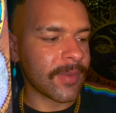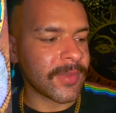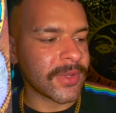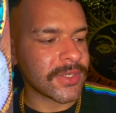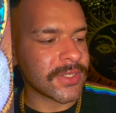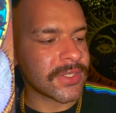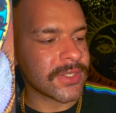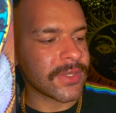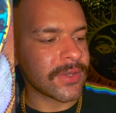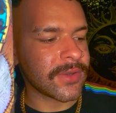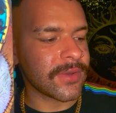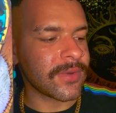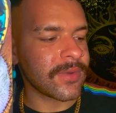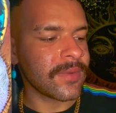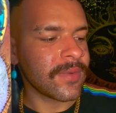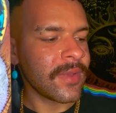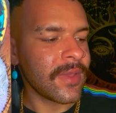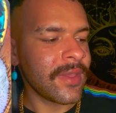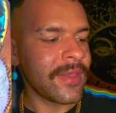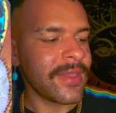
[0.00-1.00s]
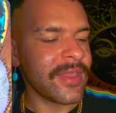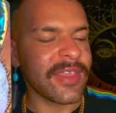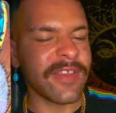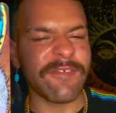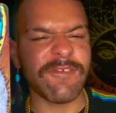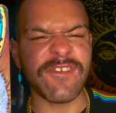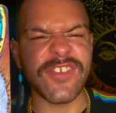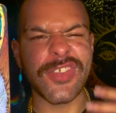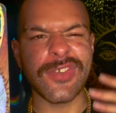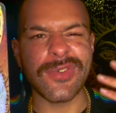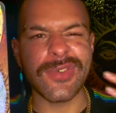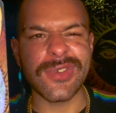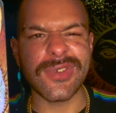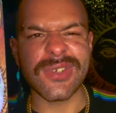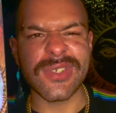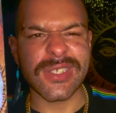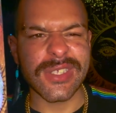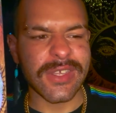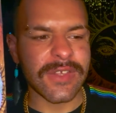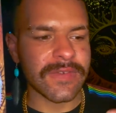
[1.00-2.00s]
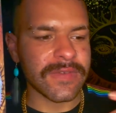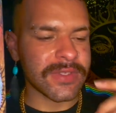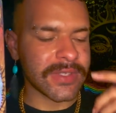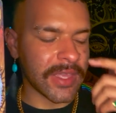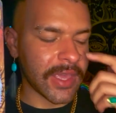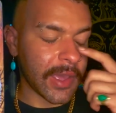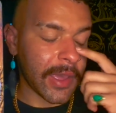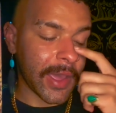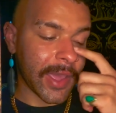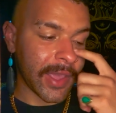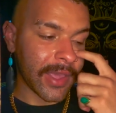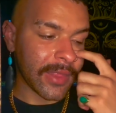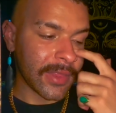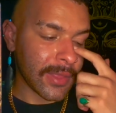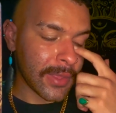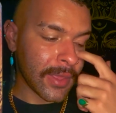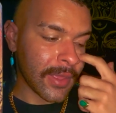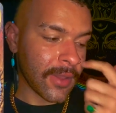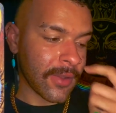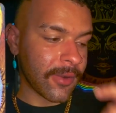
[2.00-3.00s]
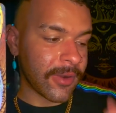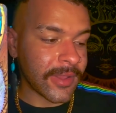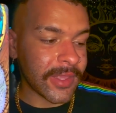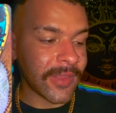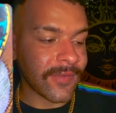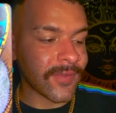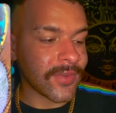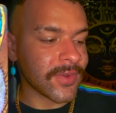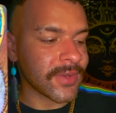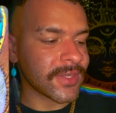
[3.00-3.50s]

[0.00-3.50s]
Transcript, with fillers: much so view yourselves that highly, or give